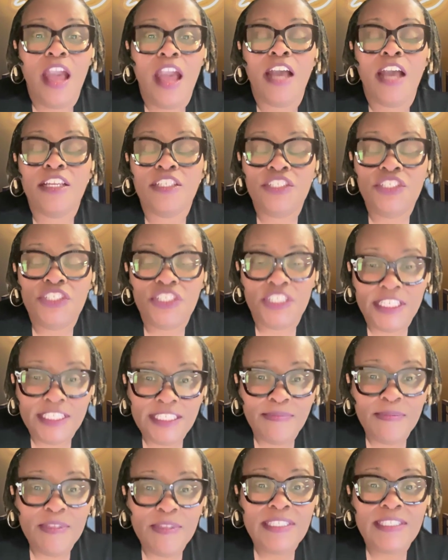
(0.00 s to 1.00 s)

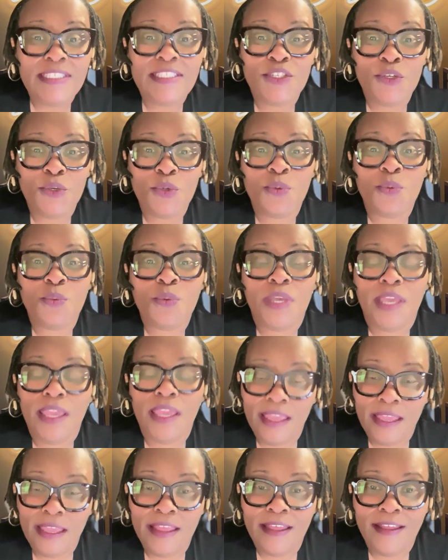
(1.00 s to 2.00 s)
Adjustments to
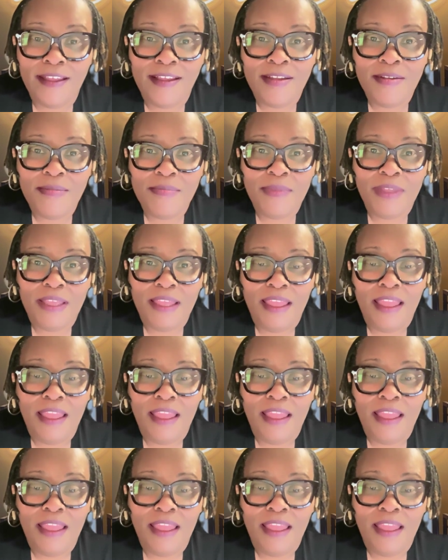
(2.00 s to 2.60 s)
income